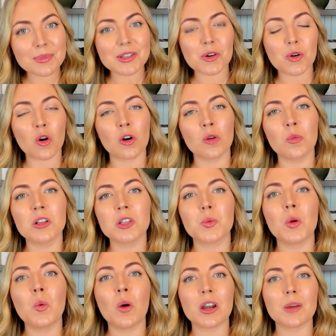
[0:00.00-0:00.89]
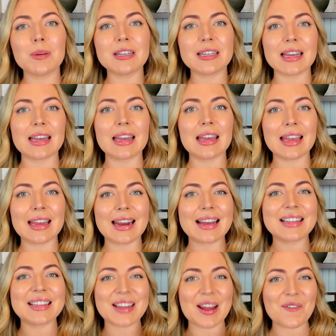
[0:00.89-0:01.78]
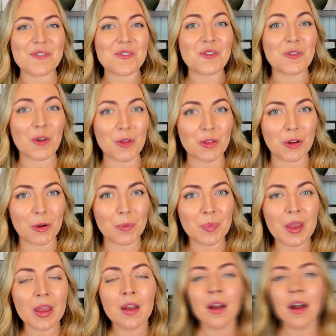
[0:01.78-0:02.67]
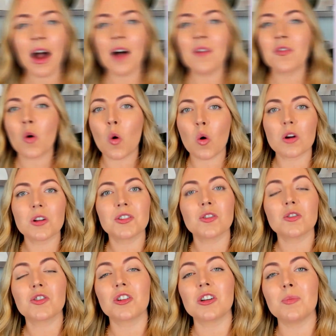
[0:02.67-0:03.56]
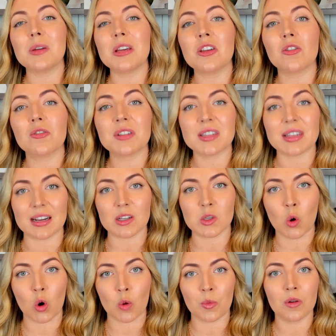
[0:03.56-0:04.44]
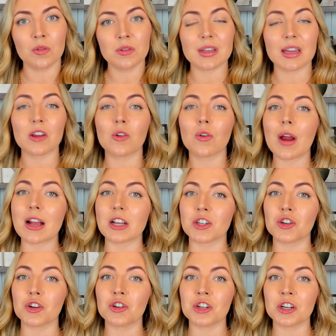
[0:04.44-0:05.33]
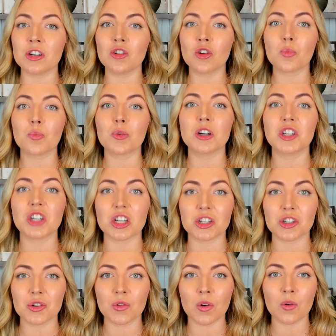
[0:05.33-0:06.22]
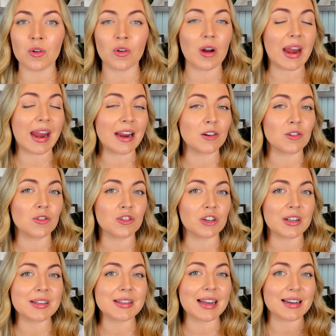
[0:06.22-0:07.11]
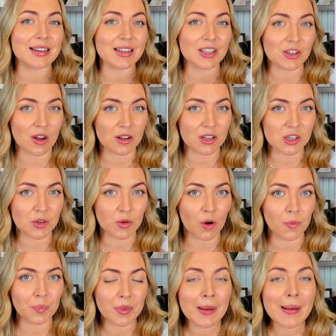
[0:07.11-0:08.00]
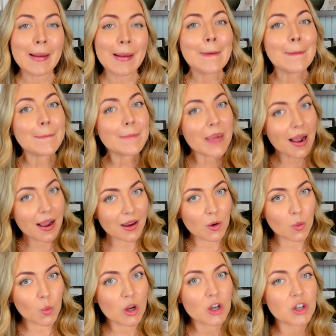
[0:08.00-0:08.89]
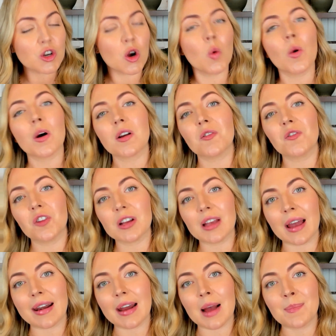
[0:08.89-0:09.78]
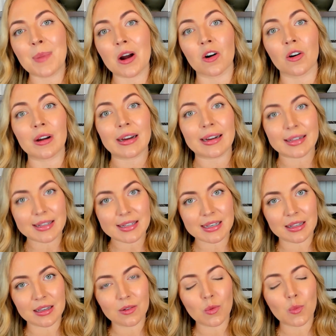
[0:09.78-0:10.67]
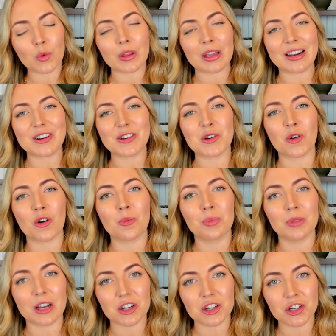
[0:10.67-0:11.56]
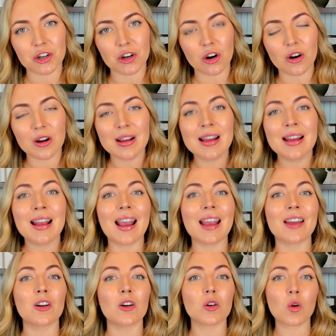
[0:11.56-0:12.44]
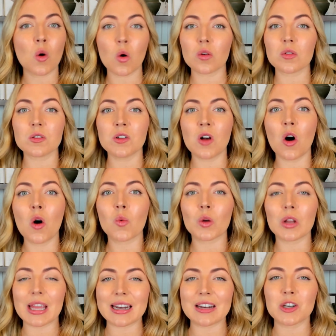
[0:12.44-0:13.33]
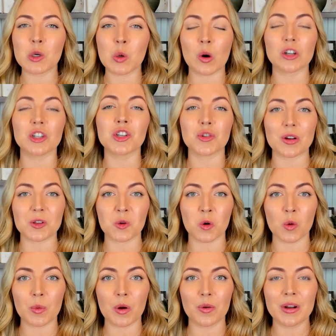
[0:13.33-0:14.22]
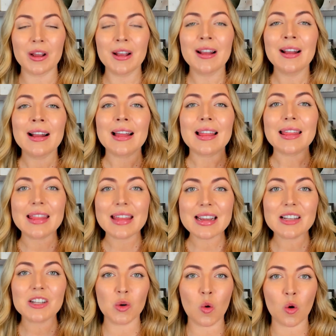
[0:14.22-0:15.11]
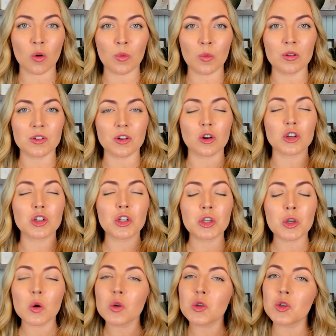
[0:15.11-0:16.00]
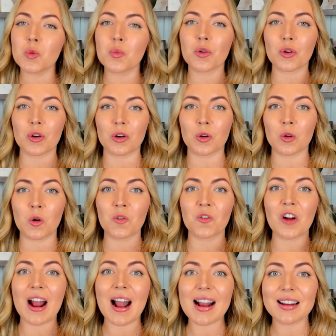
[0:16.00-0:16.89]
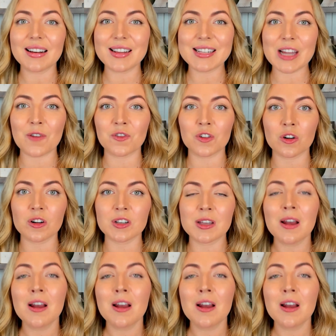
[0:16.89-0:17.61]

to hormones, we want to be taking it a step further. Of course, there's going to be your sex hormones like your estrogen, your progesterone, or androgens like testosterone. But we don't want to forget about our insulin related to our blood sugar and our cortisol related to our stress hormone. These hormones are so super critical for acne sufferers